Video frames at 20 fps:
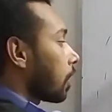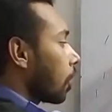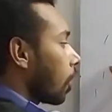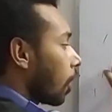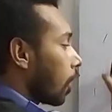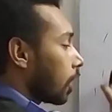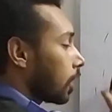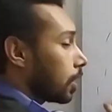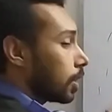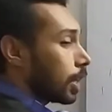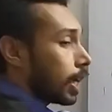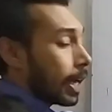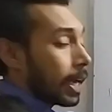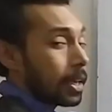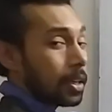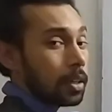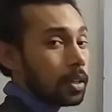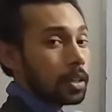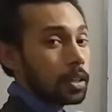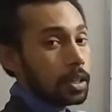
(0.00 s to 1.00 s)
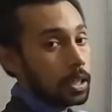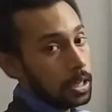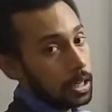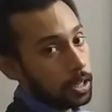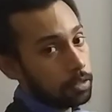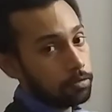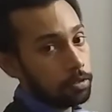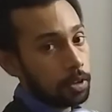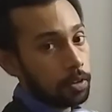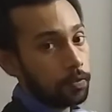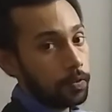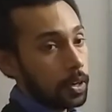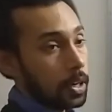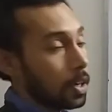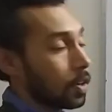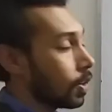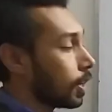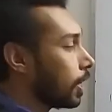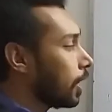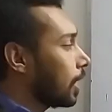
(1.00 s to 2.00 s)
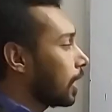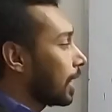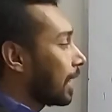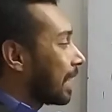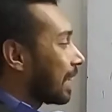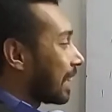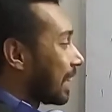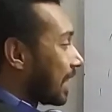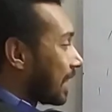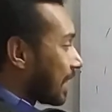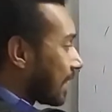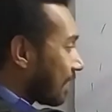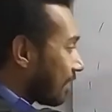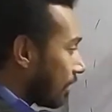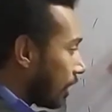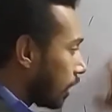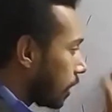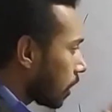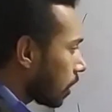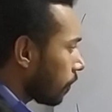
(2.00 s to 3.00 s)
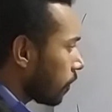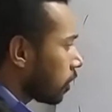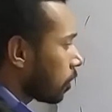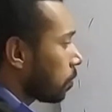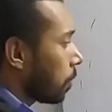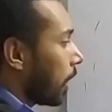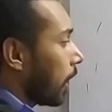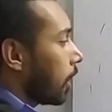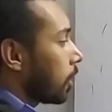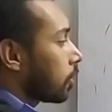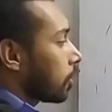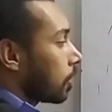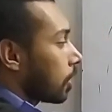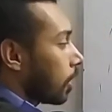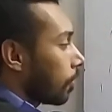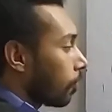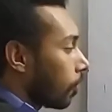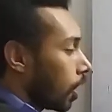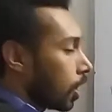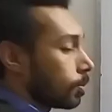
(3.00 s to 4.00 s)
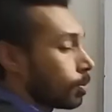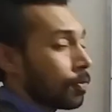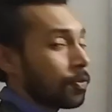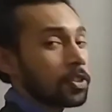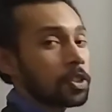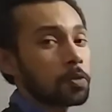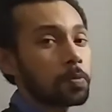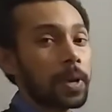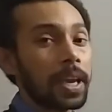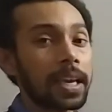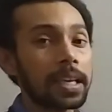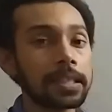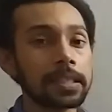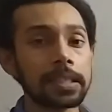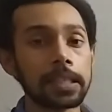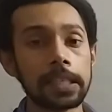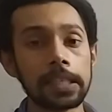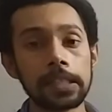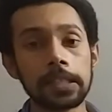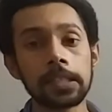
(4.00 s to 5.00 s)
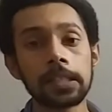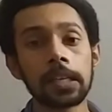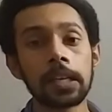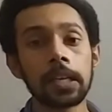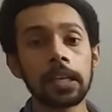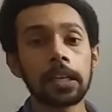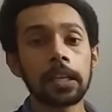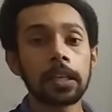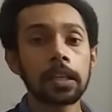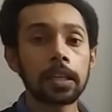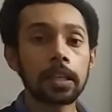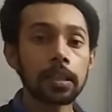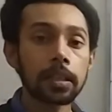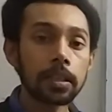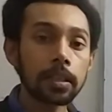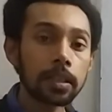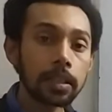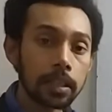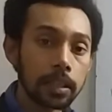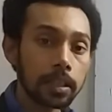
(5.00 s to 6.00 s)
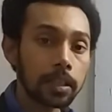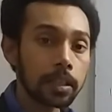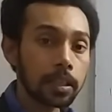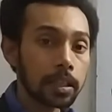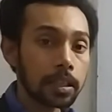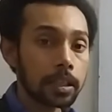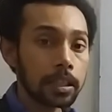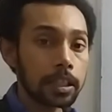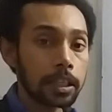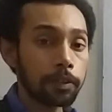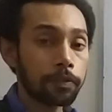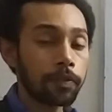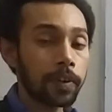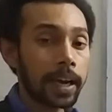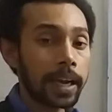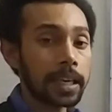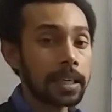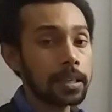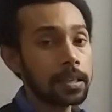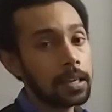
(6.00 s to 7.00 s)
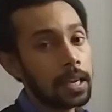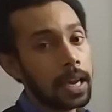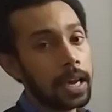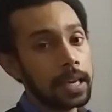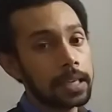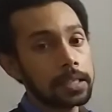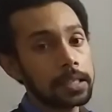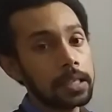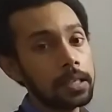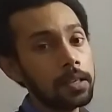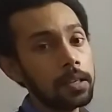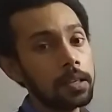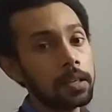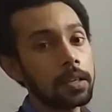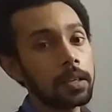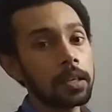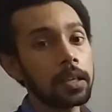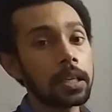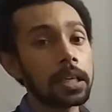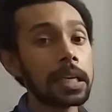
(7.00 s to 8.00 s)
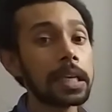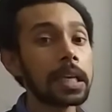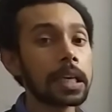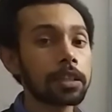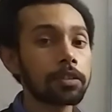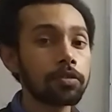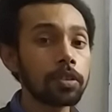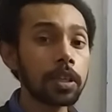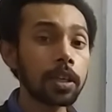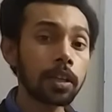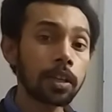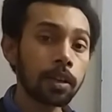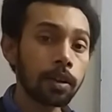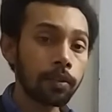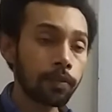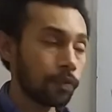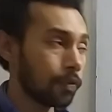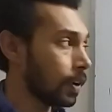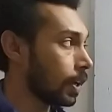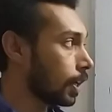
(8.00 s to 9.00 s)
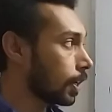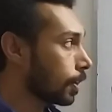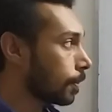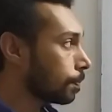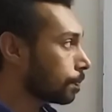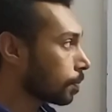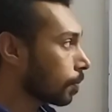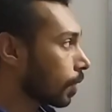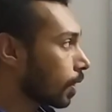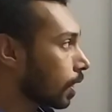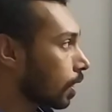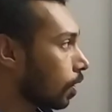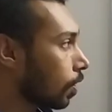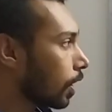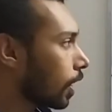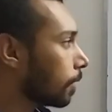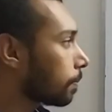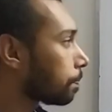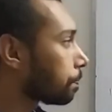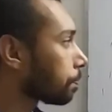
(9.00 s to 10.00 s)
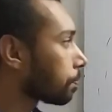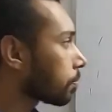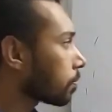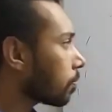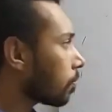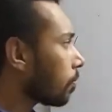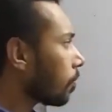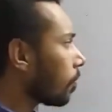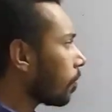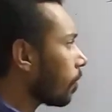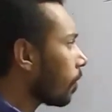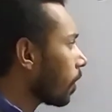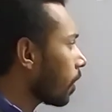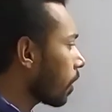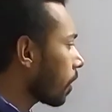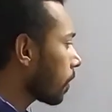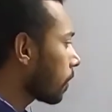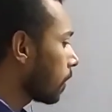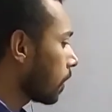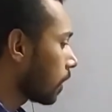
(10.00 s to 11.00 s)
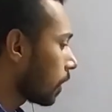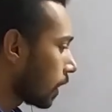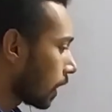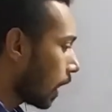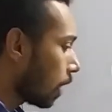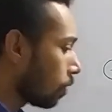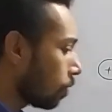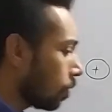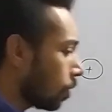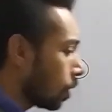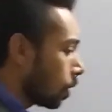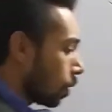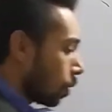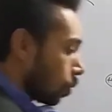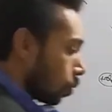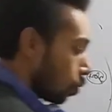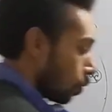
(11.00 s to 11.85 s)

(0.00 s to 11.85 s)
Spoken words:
called an electric field. Okay, this region of space or the volume of space is defined as an electric field. Okay, now